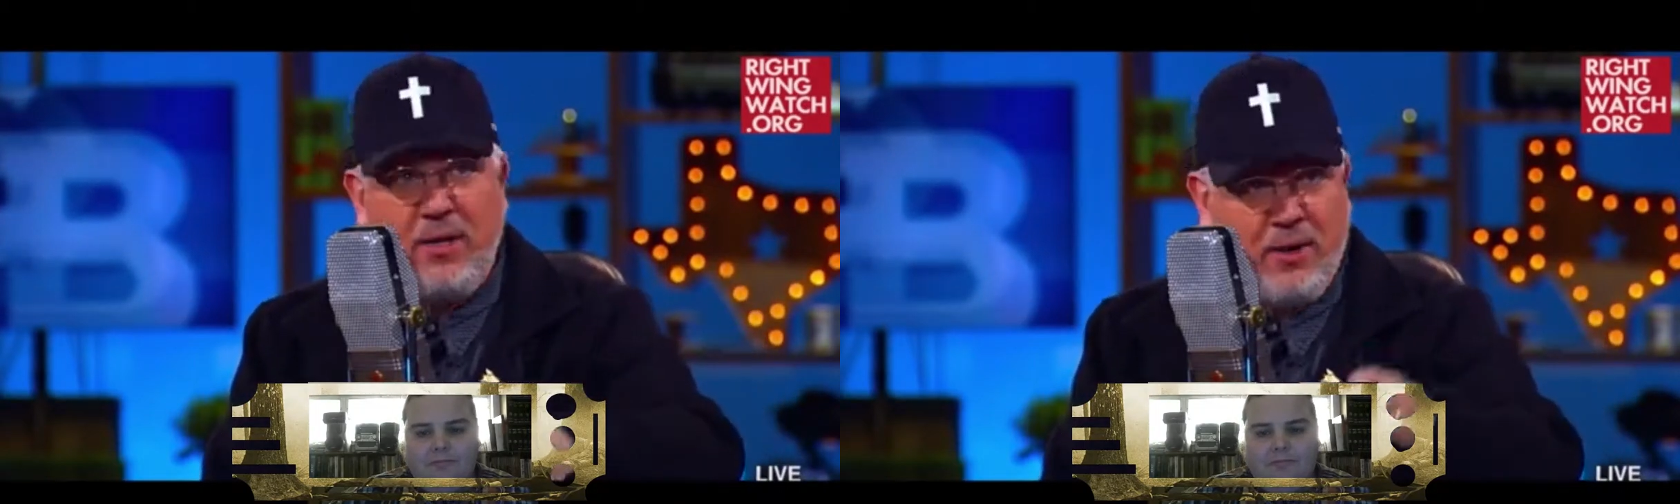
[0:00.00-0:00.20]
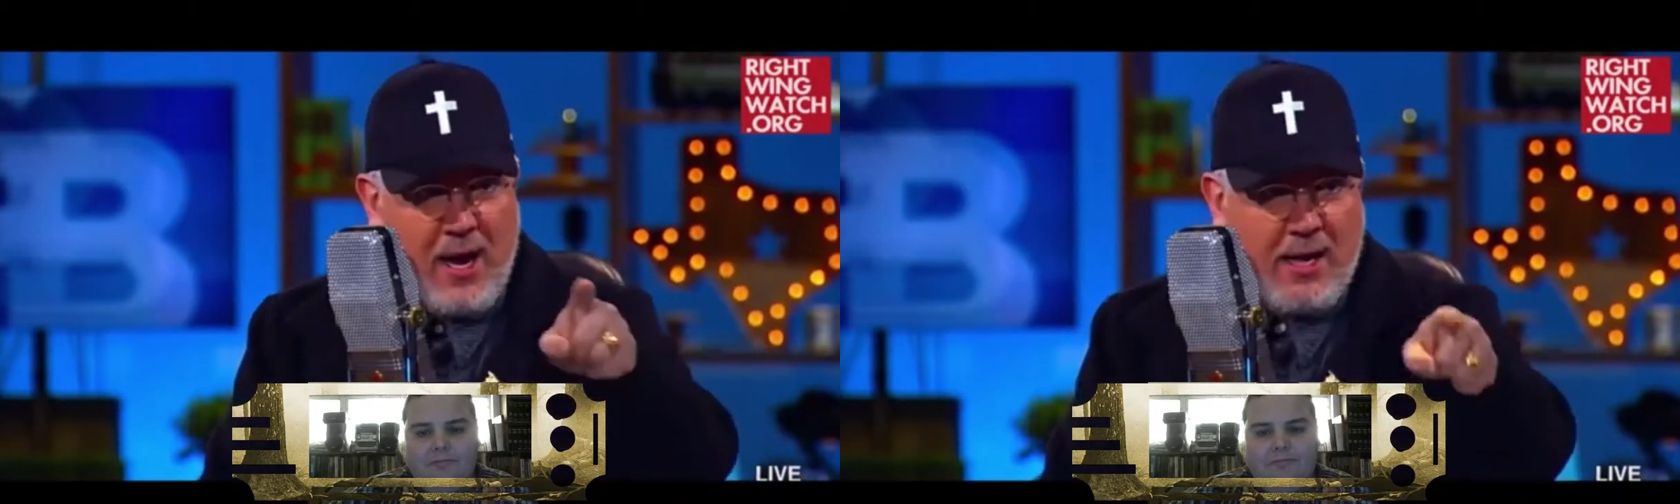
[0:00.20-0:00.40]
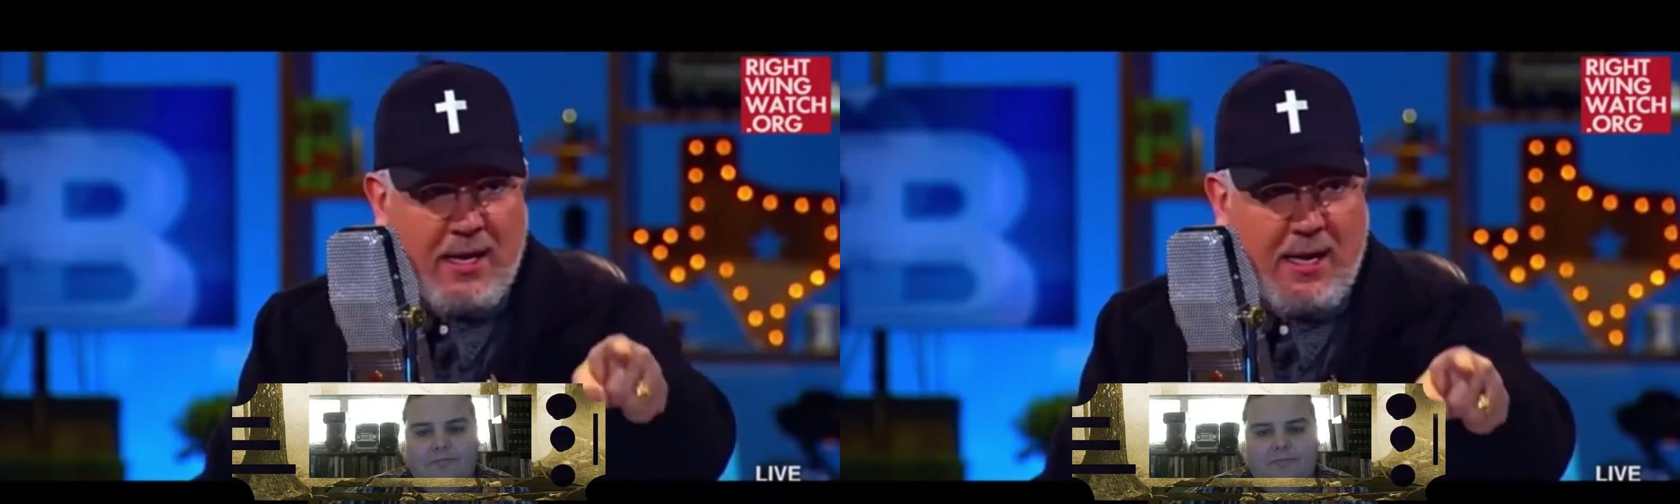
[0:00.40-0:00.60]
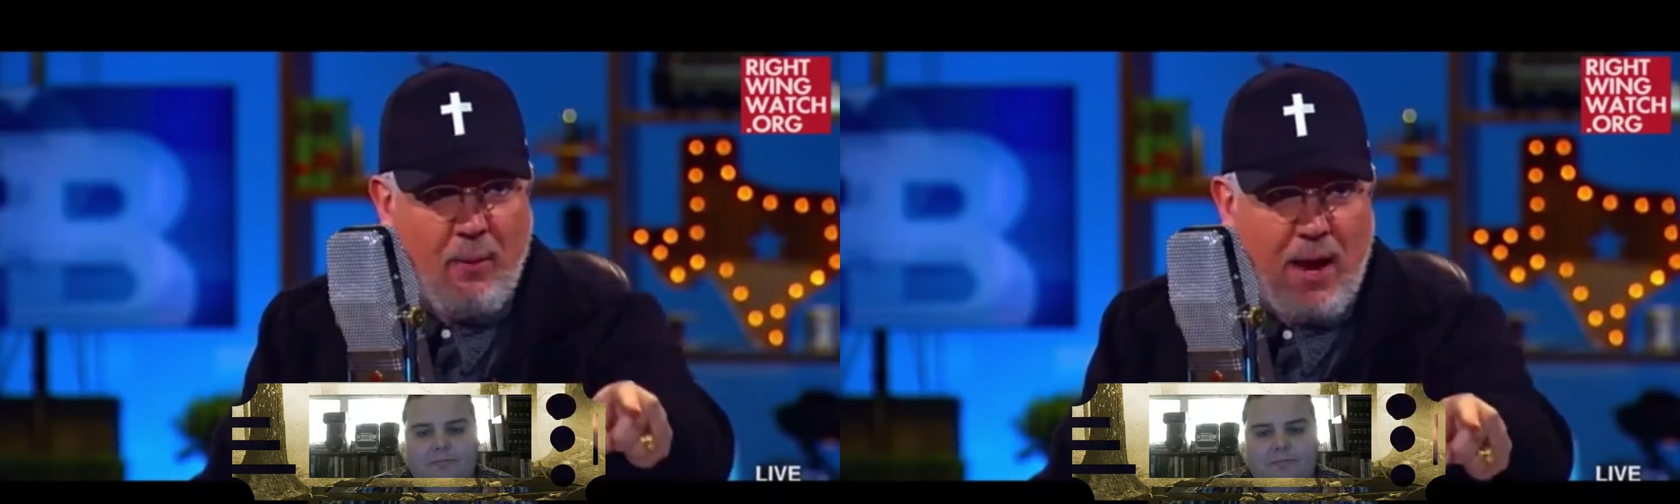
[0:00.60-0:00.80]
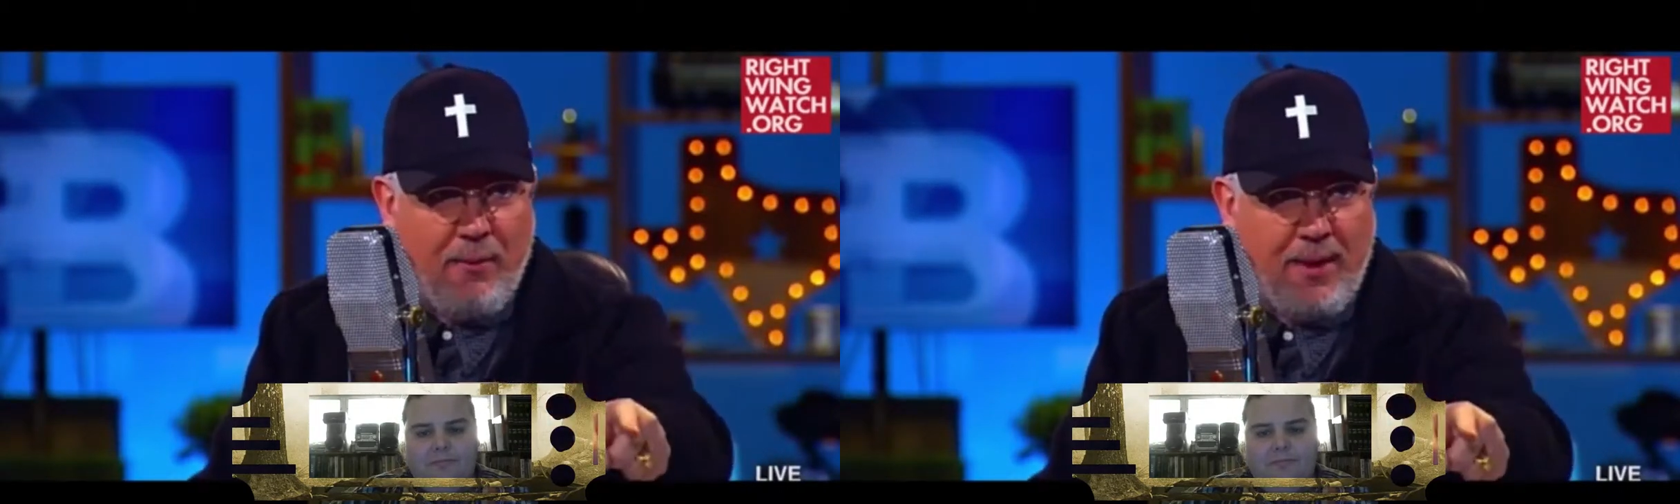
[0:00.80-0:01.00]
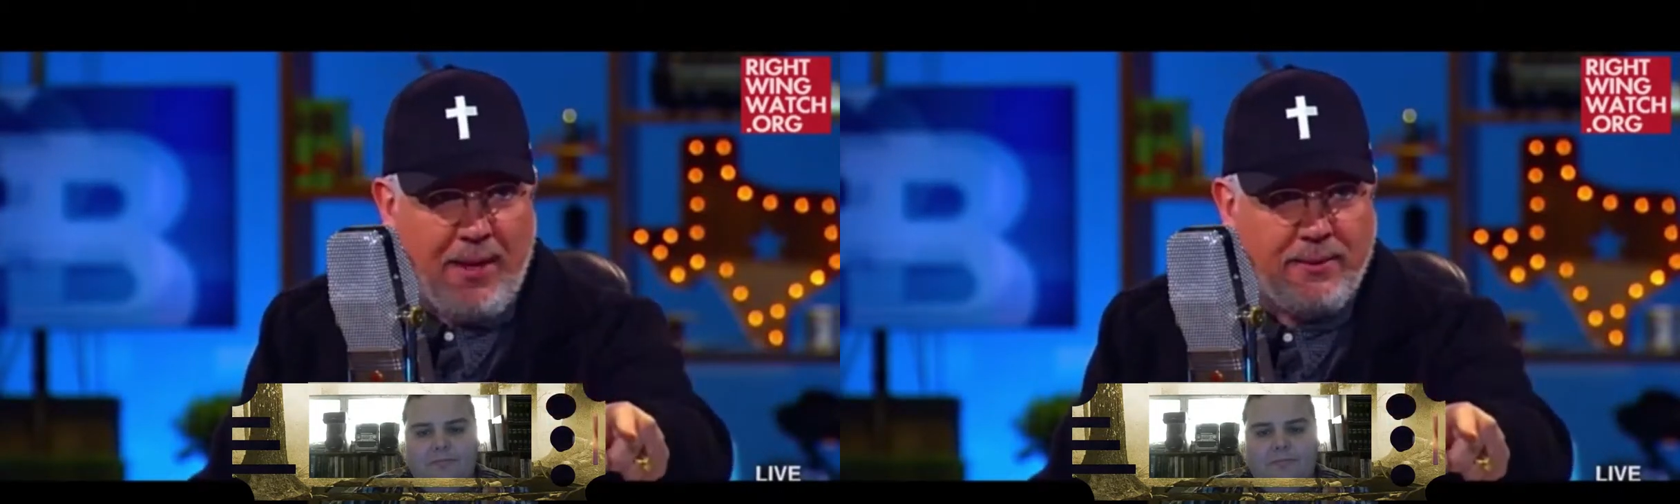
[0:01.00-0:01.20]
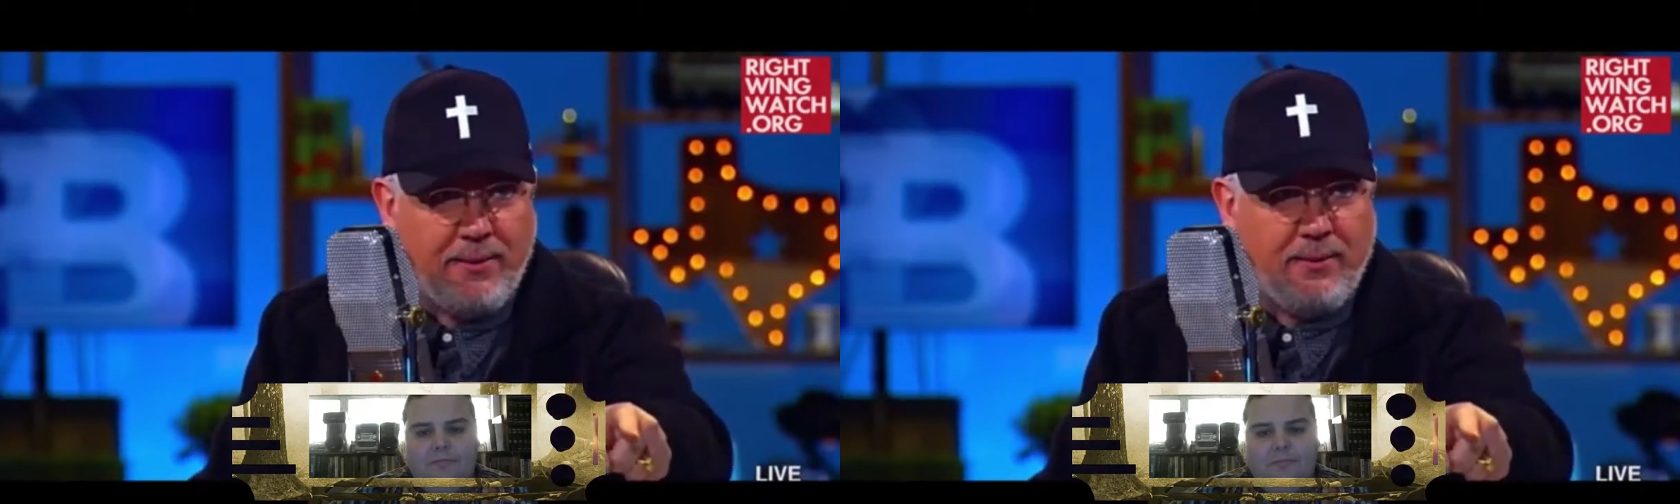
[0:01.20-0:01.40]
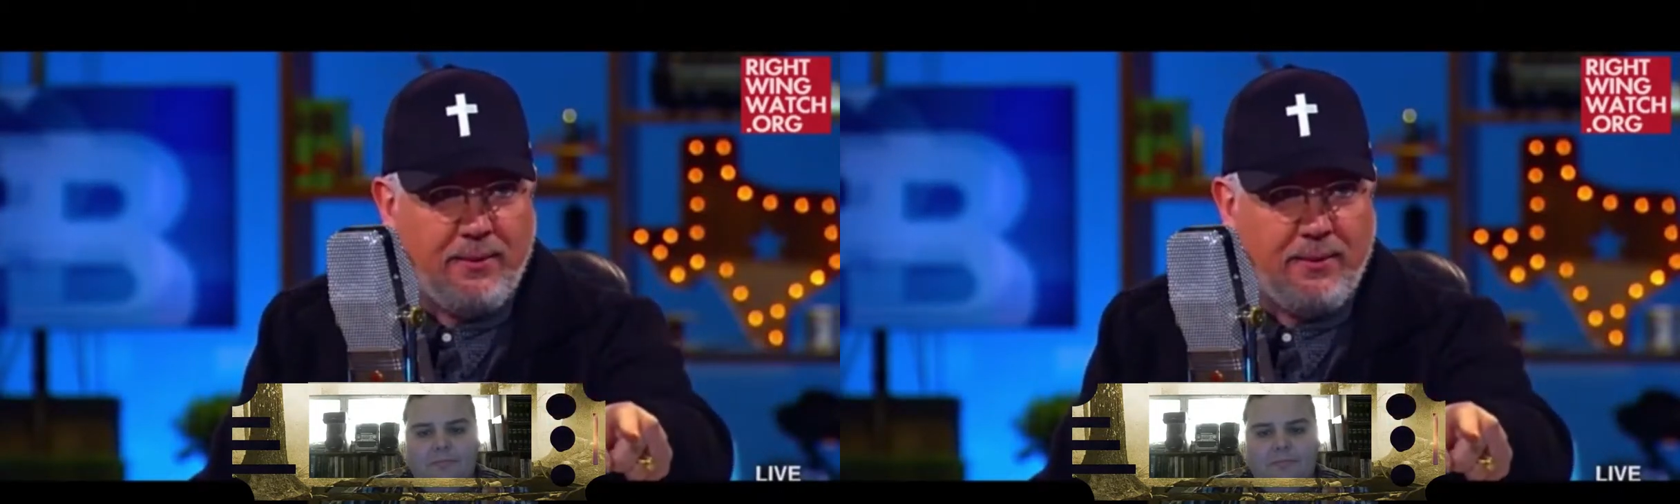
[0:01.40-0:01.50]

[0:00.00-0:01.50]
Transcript: you're not going to get away with it.